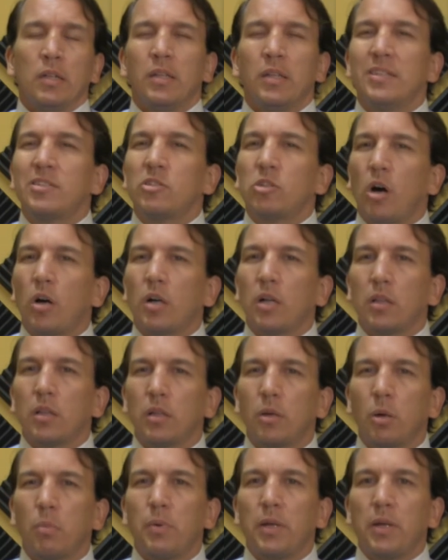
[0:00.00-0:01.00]
let's talk a
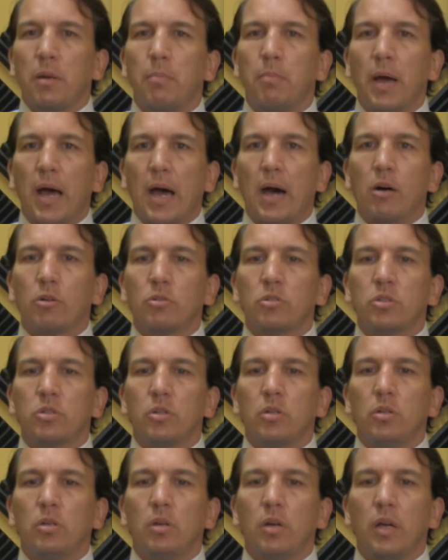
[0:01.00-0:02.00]
little bit about
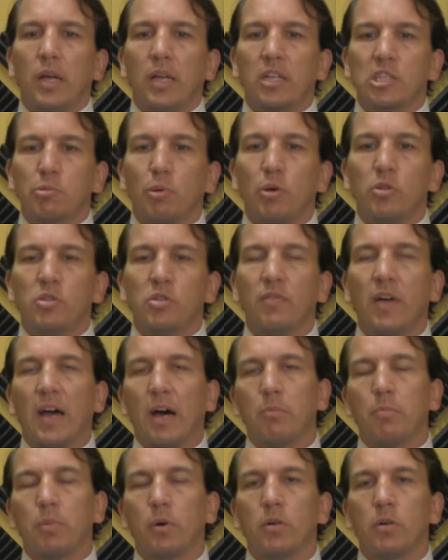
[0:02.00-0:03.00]
explosive
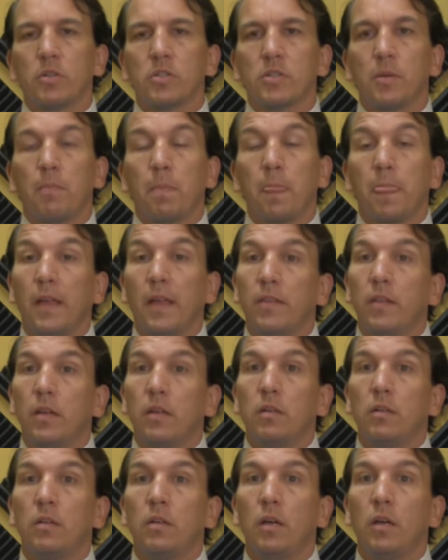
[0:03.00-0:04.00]
outbursts, and
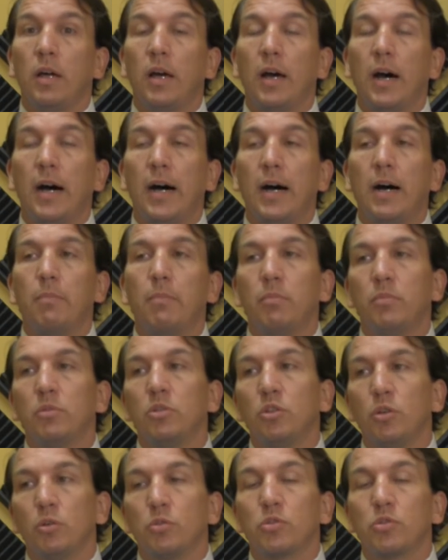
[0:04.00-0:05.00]
then,
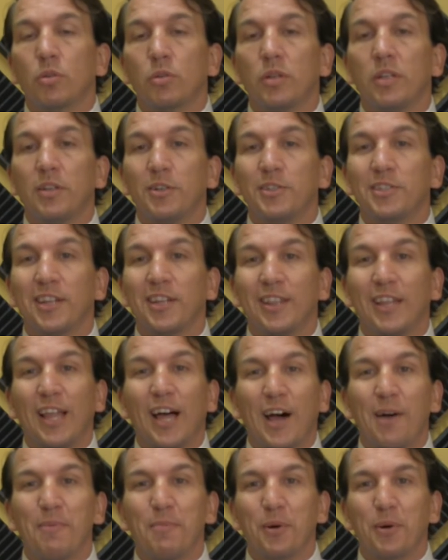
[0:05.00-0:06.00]
certainly there's a
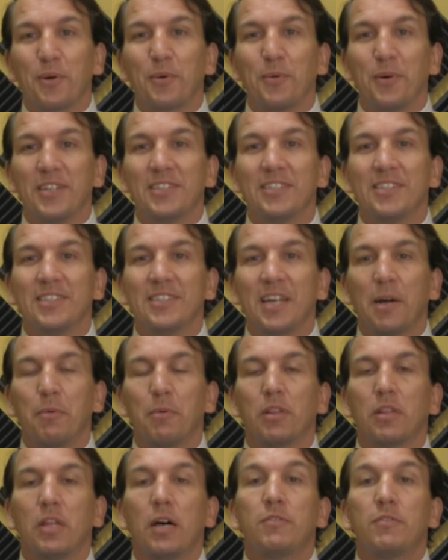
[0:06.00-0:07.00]
lot more questions that I
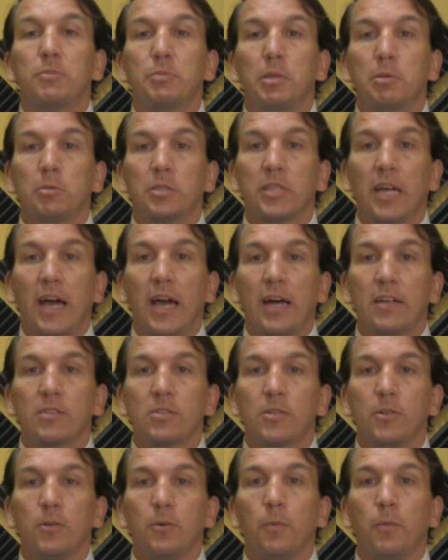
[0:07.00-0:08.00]
would love to be able to
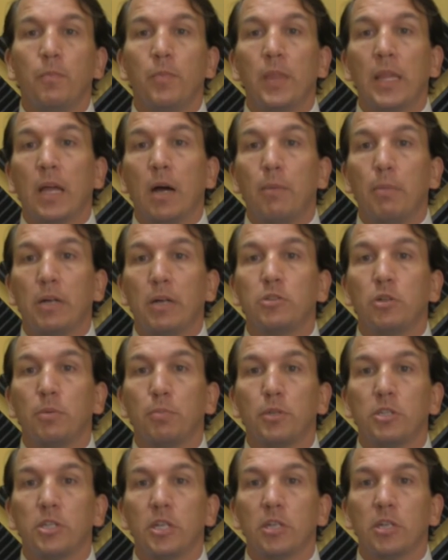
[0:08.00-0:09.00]
ask you about your
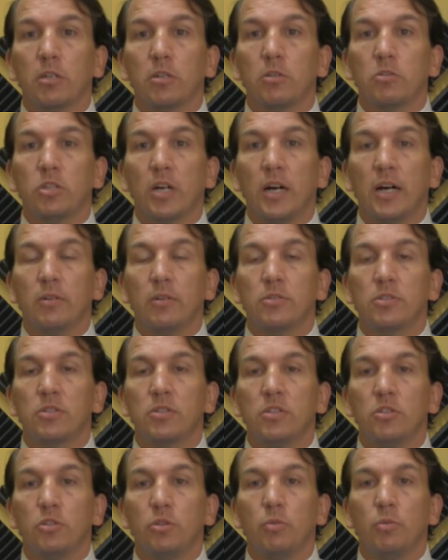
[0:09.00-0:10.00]
particular child's
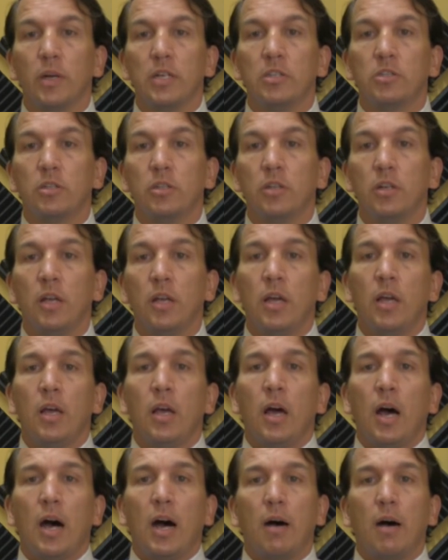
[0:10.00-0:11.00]
situation.
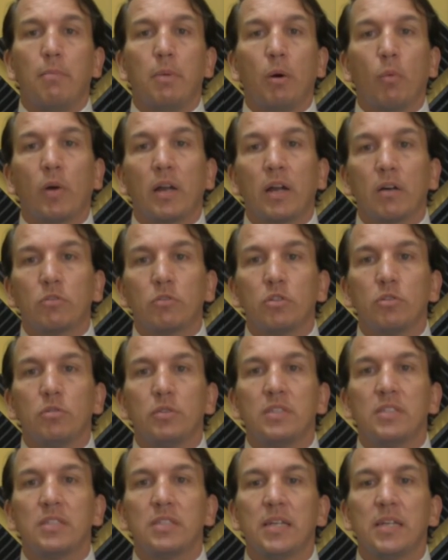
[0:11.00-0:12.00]
But what I'll do
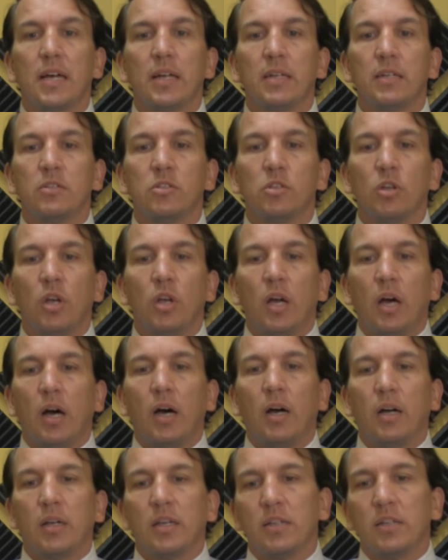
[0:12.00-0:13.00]
instead is,
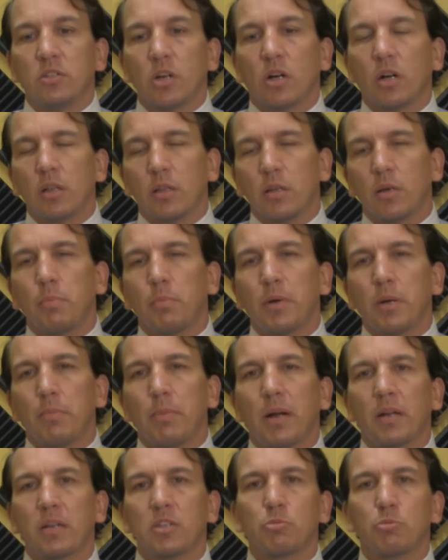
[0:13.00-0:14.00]
again, talk a little bit
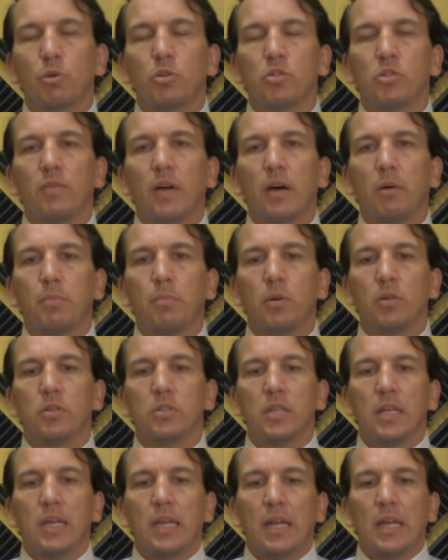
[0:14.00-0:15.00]
about explosive
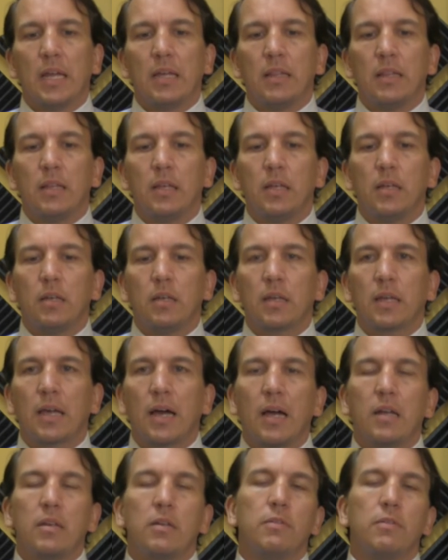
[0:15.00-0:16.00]
outbursts, and then
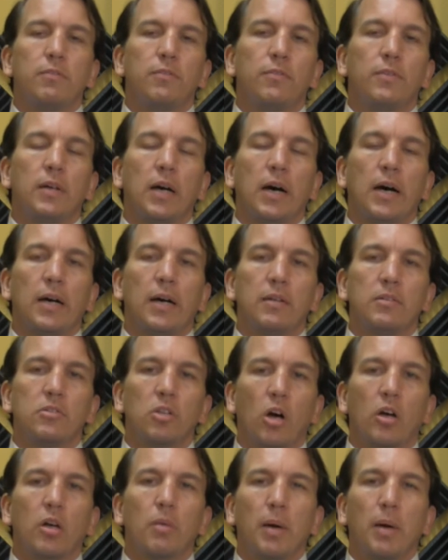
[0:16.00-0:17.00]
kind of
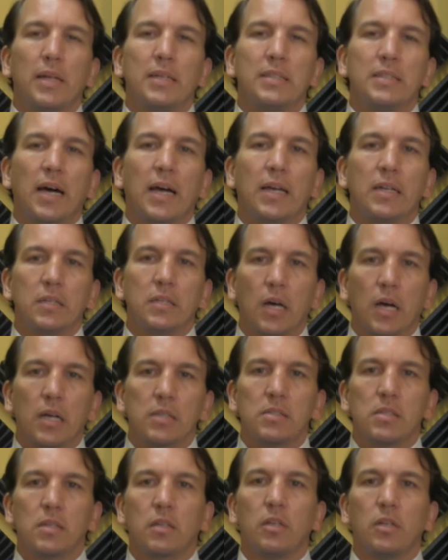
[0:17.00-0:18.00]
talk about it
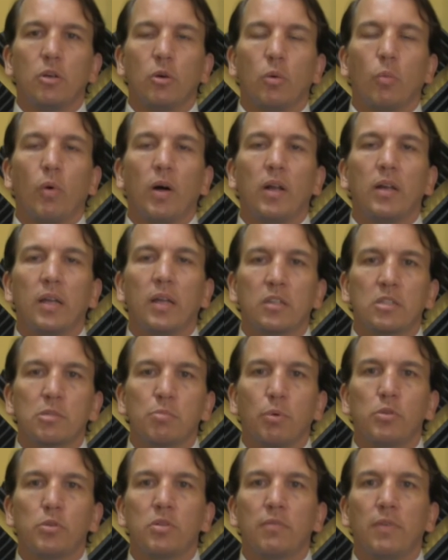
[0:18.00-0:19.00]
diagnostically, or what
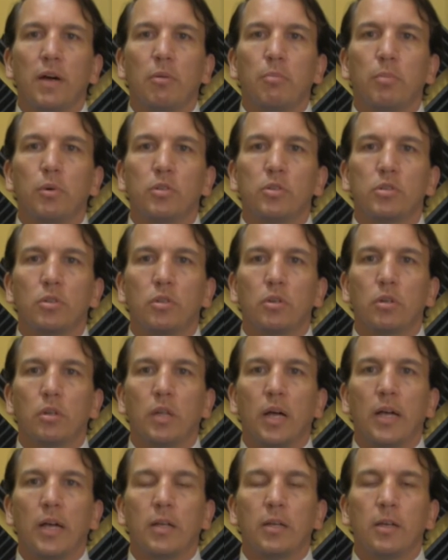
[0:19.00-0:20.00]
explosive outbursts look
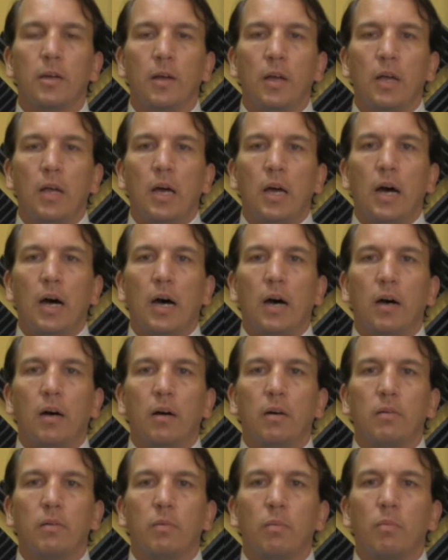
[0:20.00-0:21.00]
like
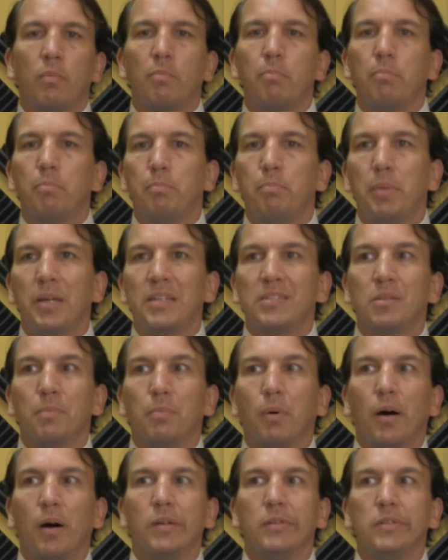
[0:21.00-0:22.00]
based
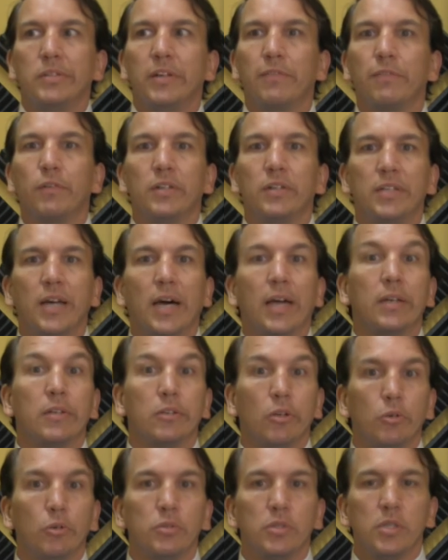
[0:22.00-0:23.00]
upon different
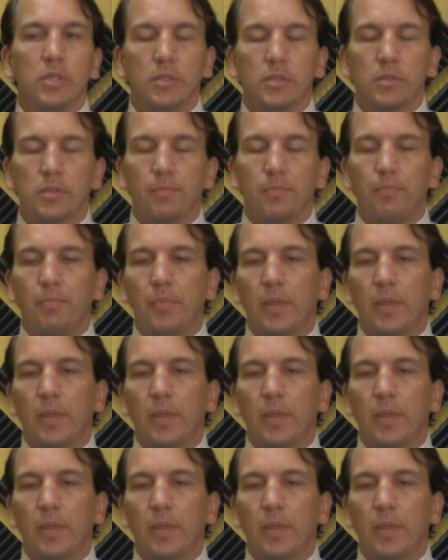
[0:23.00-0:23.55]
diagnoses.